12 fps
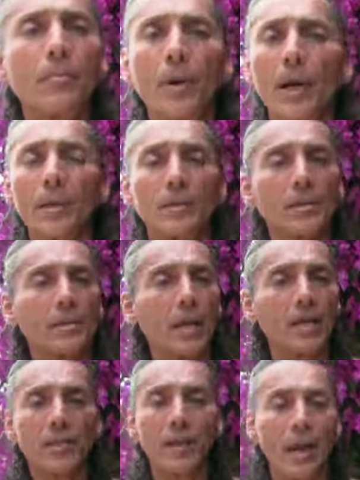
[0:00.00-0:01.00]
but it
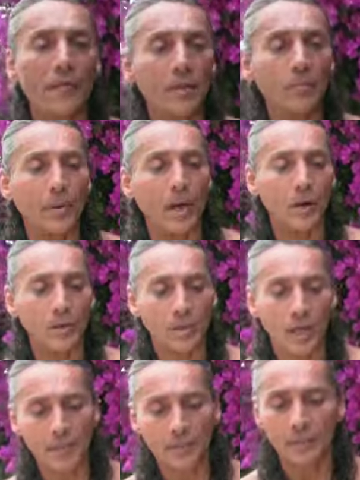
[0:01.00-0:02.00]
doesn't have any
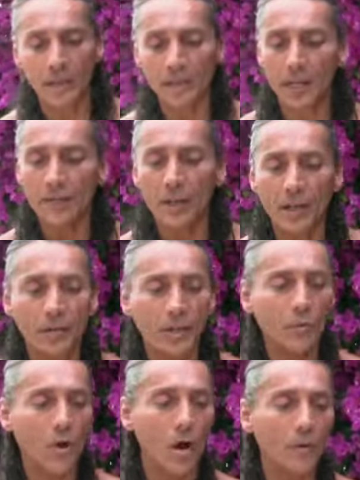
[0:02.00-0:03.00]
parasites. It doesn't have
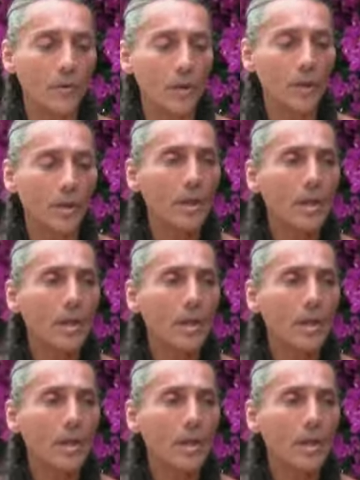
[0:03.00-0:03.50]
anything wrong with it.